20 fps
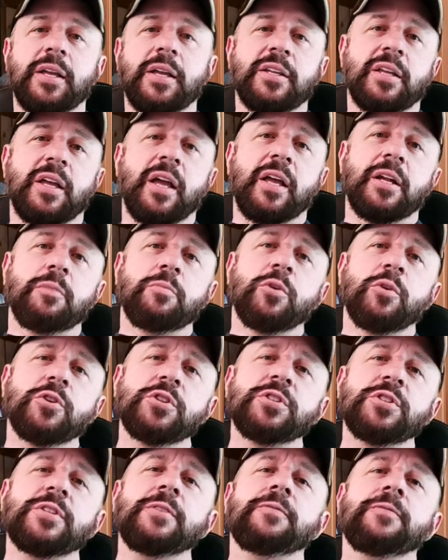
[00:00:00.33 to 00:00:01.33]
An
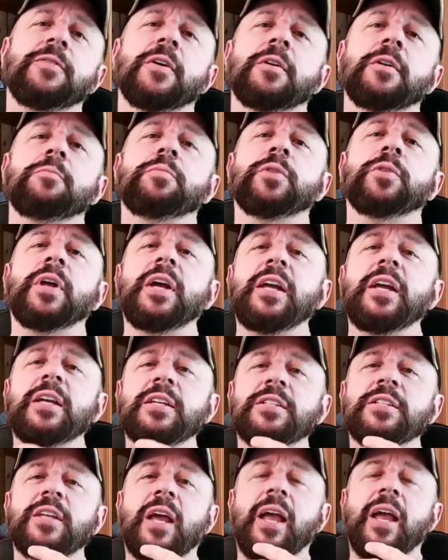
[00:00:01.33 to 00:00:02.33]
emergency fund
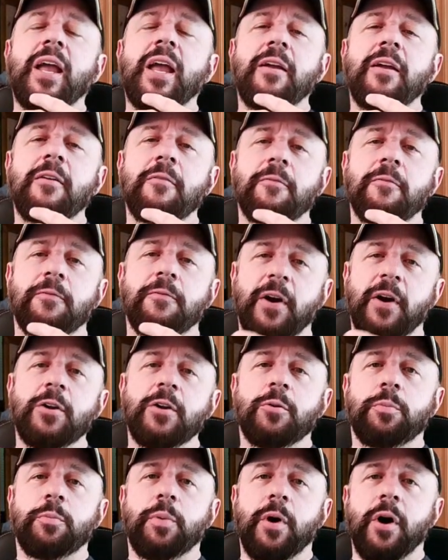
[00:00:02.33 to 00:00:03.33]
plays a
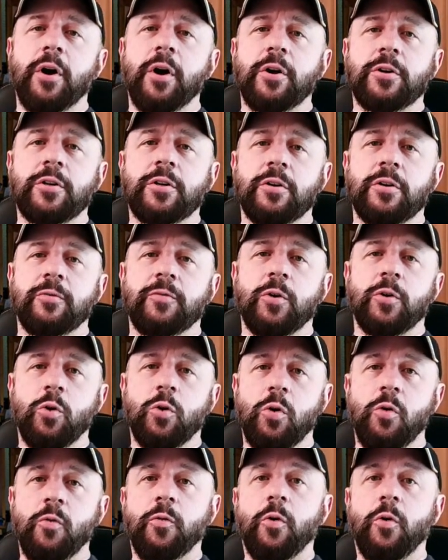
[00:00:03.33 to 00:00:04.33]
vital part of your
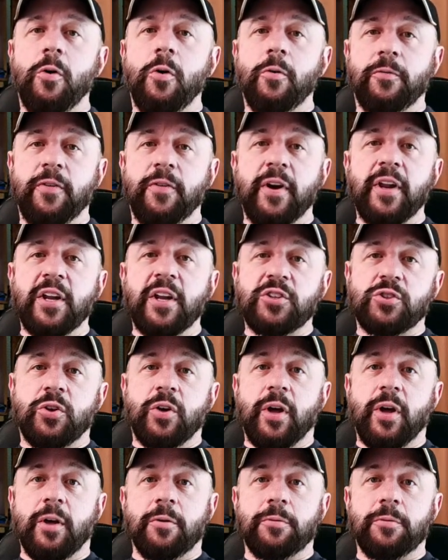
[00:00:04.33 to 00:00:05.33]
overall financial
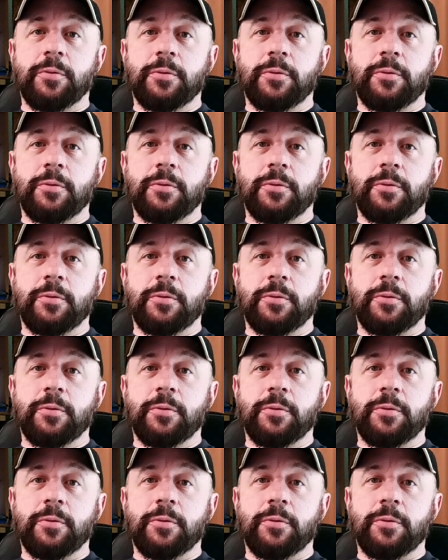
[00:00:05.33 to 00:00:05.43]
health.